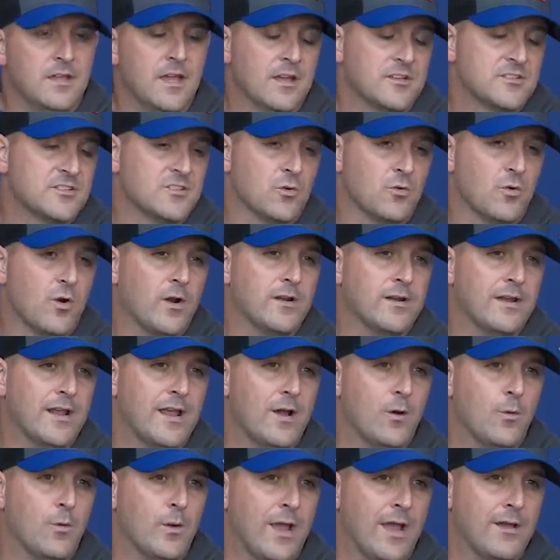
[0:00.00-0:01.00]
Yeah, so right
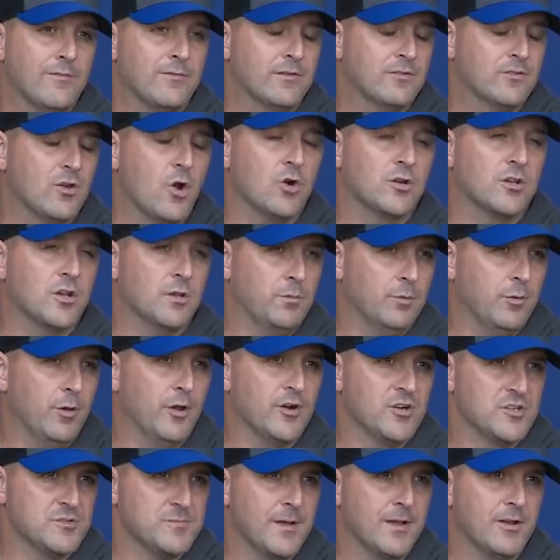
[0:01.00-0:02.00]
now we haven't talked to the
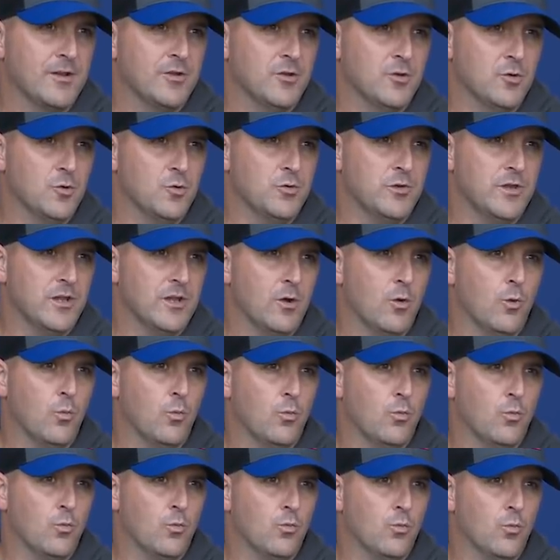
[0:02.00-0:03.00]
players about who, you know,
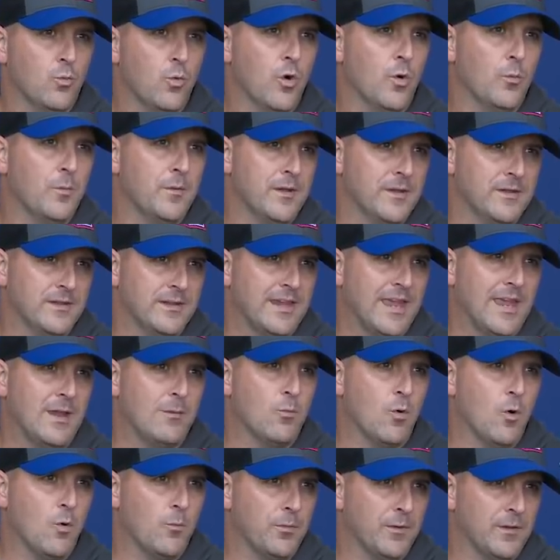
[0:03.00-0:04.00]
will be in the
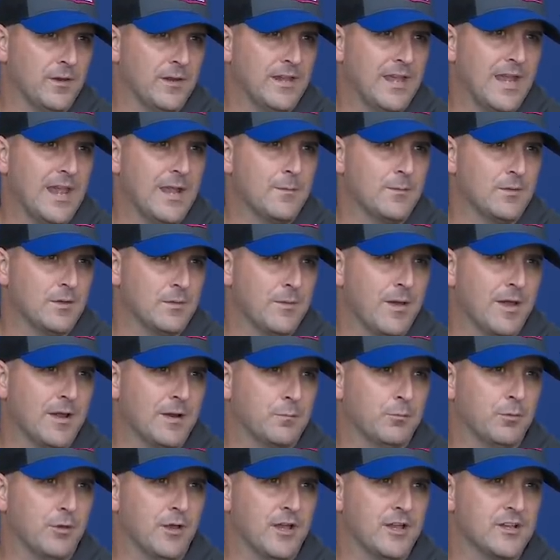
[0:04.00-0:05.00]
game, won't be in the game, and the
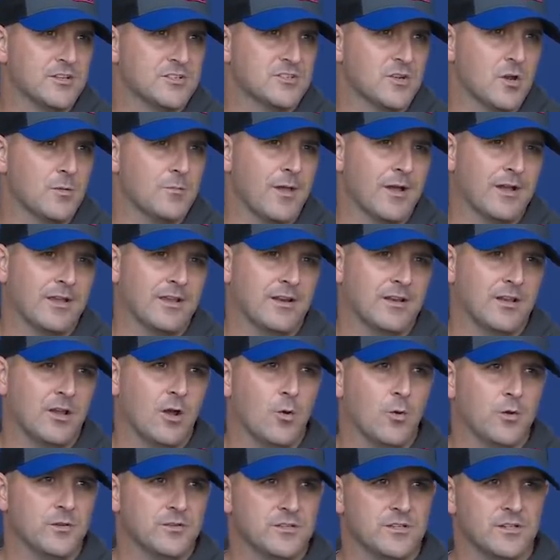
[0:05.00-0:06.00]
amount of plays. So I'm not going to
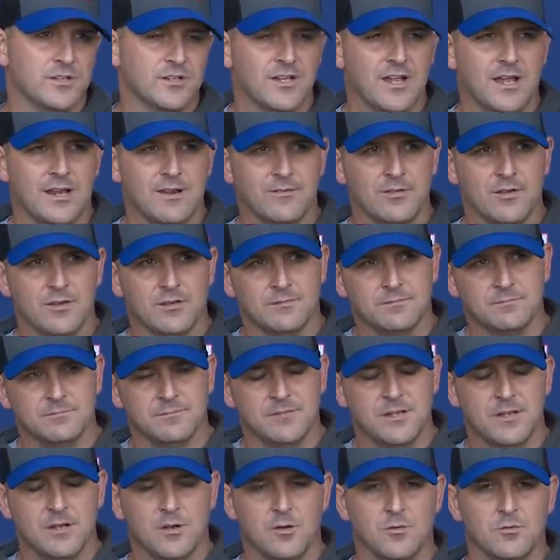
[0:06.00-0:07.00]
go into kind of
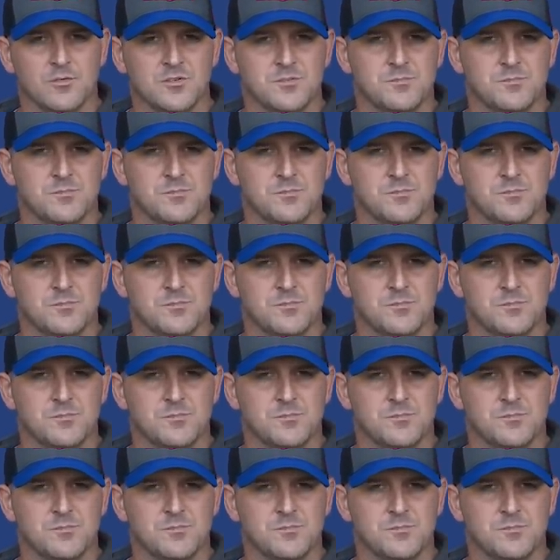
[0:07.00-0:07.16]
a, you know,